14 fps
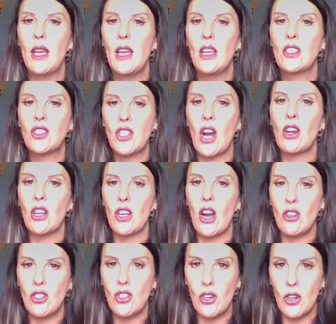started our
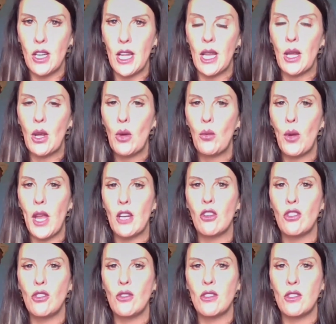journey, we
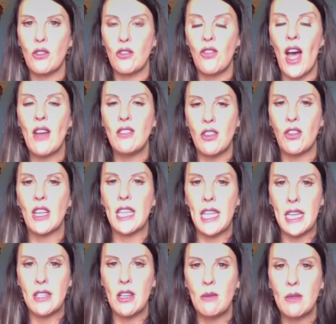introduced those 5 different
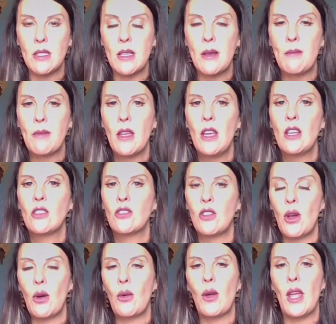kingdoms.
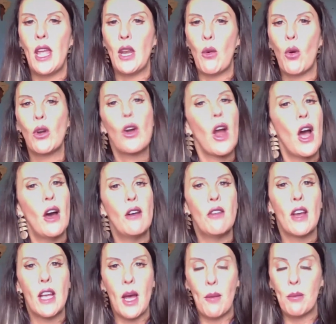So in order of
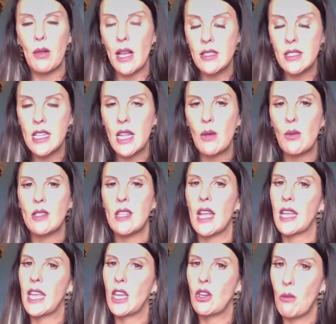complexity, we said
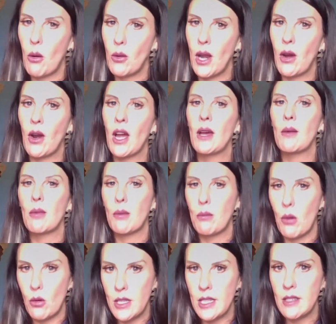Kingdom Onera,
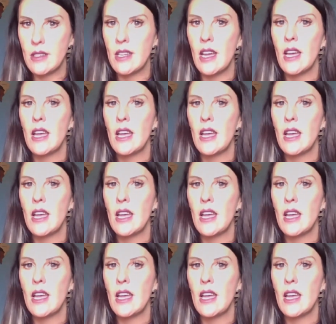Protista,